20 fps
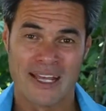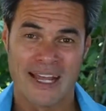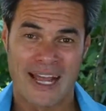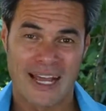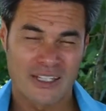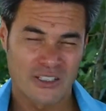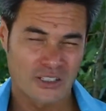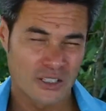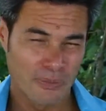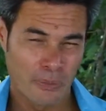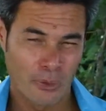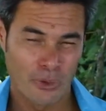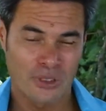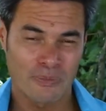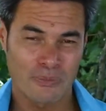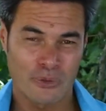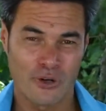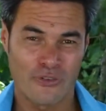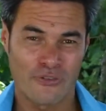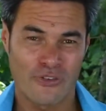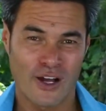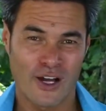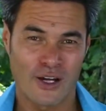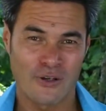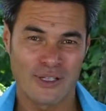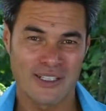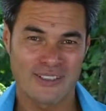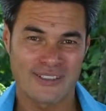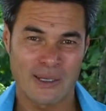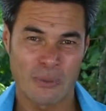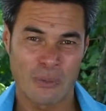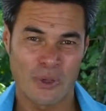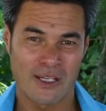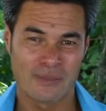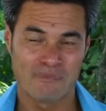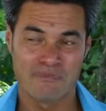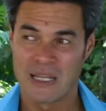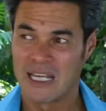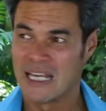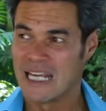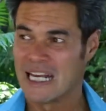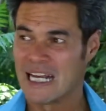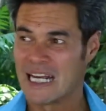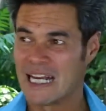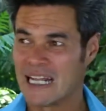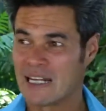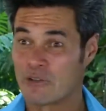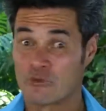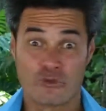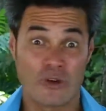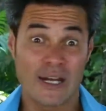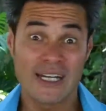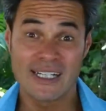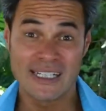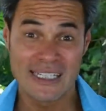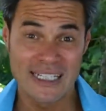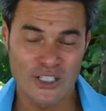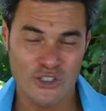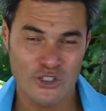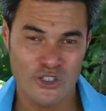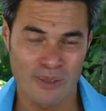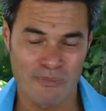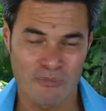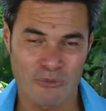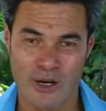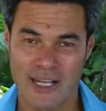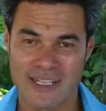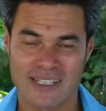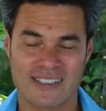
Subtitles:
And the supporter profile is someone great at leadership, right?